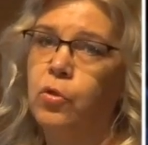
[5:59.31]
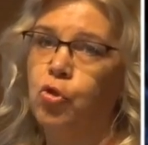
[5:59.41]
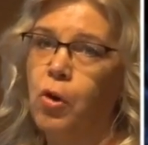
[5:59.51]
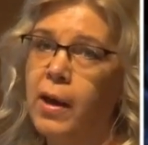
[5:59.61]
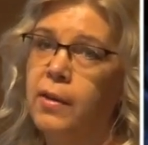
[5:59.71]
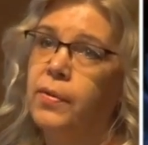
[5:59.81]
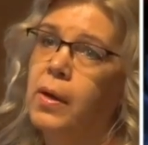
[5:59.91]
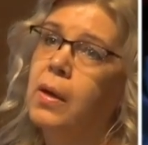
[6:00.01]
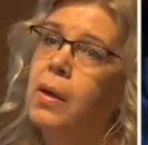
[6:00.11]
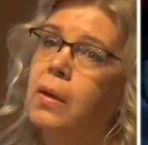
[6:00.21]
drive
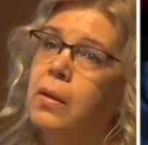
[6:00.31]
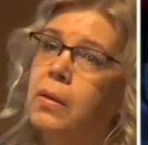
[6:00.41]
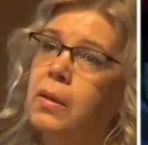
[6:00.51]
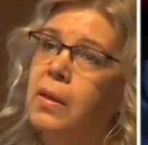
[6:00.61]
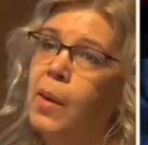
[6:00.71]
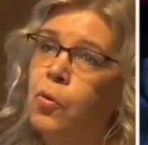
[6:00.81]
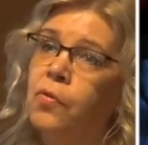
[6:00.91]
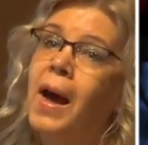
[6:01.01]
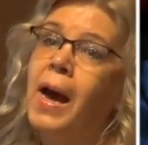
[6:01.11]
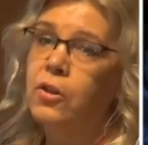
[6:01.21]
the number
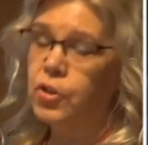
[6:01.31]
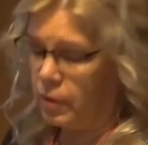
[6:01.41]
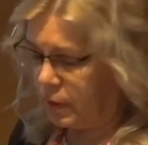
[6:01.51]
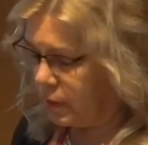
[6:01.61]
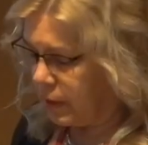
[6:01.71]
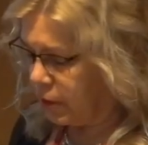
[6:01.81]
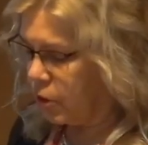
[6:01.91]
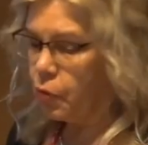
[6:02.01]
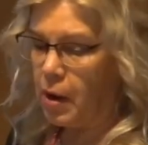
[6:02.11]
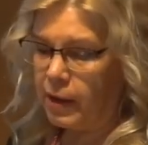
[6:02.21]
of actions
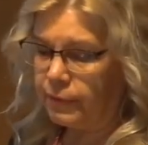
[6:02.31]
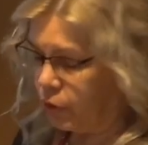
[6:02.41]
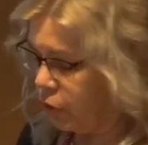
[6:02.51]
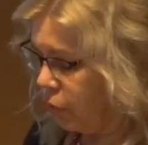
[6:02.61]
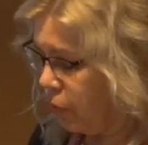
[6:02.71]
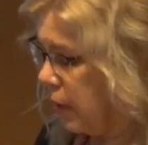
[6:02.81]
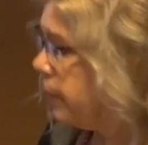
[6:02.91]
that you have to